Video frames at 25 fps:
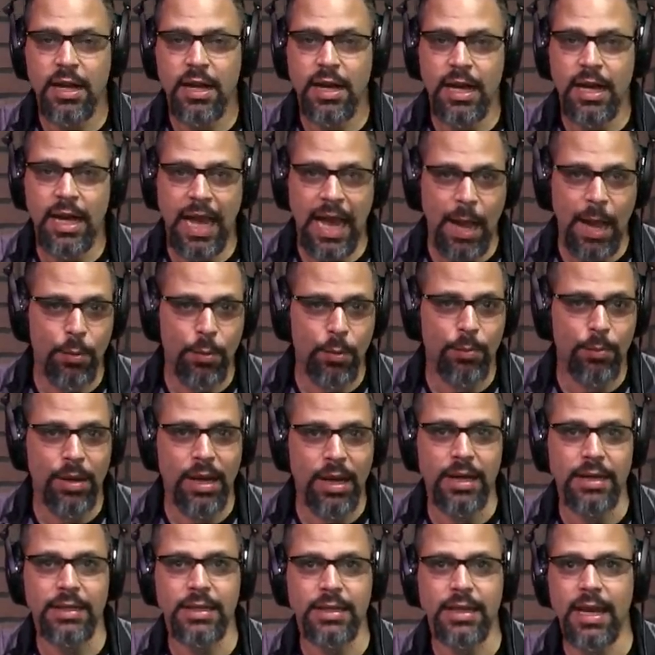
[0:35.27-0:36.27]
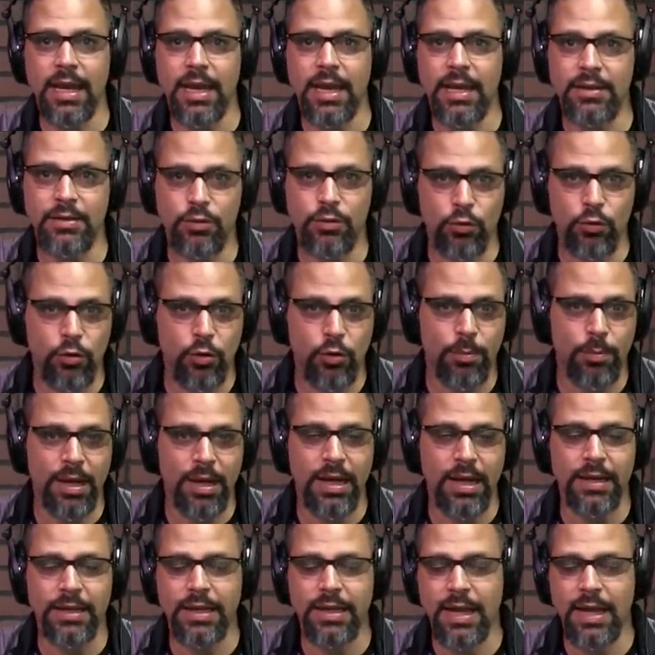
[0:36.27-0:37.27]
Apple Podcasts, Google
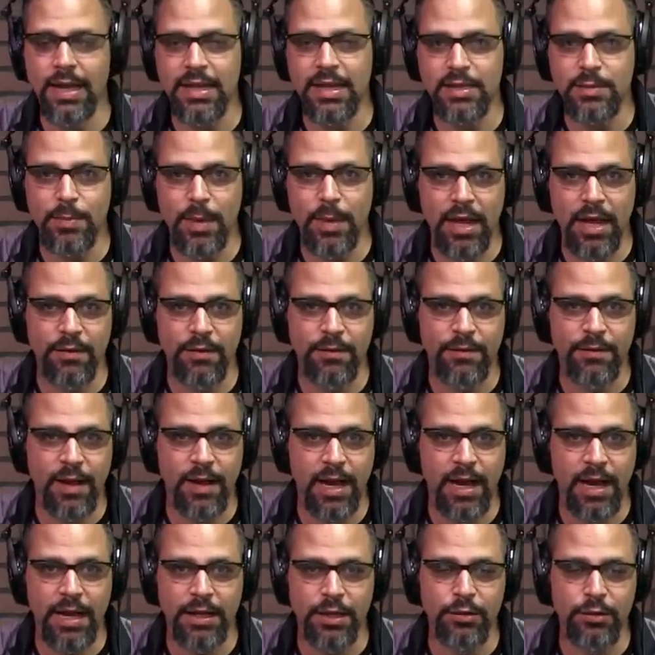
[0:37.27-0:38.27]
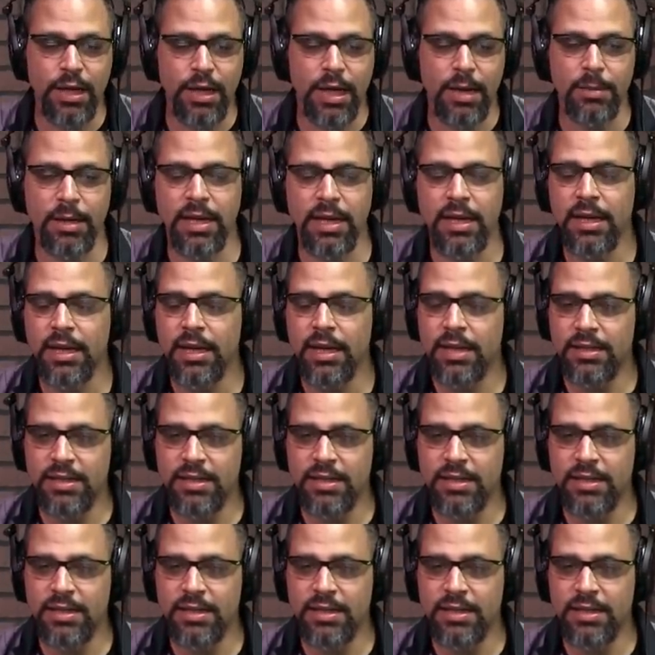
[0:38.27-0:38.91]
Podcasts, Spotify, you name it,